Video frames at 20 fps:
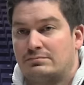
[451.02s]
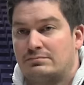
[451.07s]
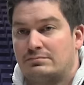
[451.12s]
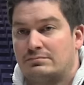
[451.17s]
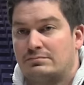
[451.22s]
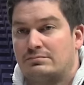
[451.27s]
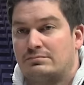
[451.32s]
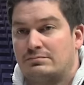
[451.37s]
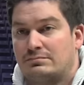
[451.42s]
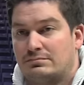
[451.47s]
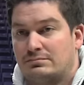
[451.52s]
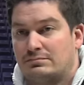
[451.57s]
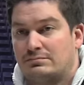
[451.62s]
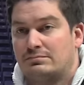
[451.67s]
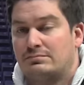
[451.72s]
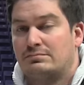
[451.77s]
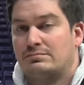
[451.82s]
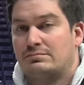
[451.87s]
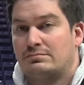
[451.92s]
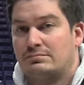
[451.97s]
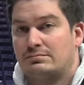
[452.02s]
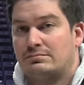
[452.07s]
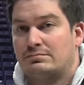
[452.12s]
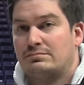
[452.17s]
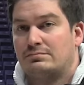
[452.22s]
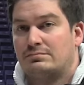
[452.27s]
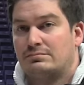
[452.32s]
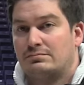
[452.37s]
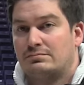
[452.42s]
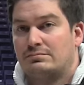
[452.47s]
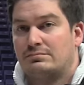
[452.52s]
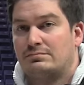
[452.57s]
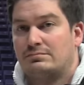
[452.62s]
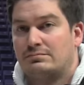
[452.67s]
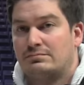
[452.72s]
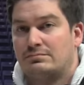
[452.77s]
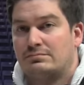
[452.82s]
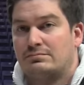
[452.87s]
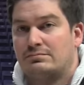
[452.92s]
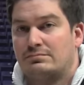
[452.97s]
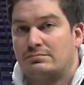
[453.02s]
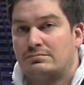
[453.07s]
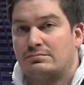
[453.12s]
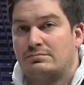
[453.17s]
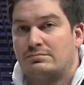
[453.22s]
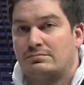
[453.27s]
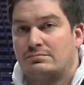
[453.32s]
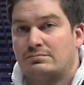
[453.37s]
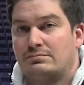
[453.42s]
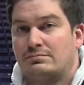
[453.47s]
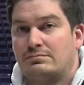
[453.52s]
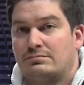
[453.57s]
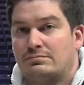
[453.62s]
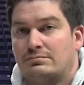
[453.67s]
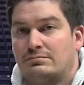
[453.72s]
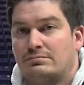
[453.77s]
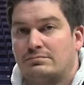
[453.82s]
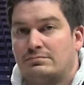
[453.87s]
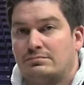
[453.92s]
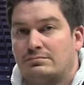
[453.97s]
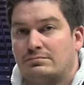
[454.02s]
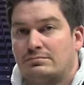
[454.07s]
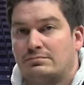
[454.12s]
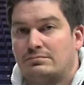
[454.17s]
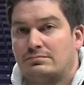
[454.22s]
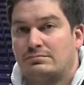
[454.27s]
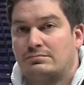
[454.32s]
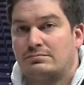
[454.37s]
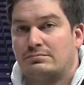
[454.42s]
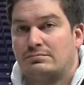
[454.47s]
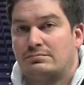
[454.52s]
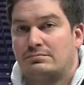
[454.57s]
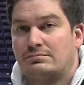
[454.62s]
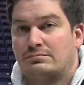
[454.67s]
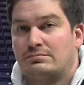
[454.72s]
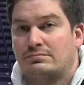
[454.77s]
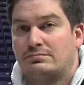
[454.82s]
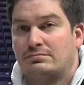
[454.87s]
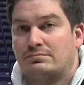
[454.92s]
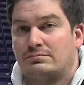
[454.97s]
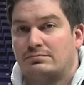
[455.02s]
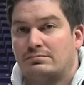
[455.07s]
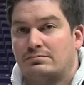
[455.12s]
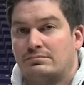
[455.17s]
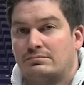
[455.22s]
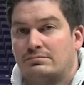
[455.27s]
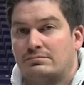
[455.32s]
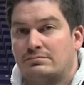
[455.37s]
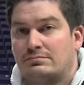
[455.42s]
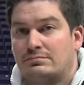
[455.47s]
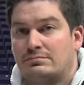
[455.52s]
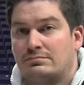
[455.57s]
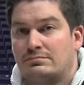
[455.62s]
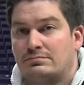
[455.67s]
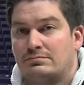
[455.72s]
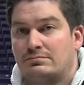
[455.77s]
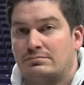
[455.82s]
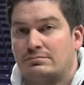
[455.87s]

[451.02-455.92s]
(silent)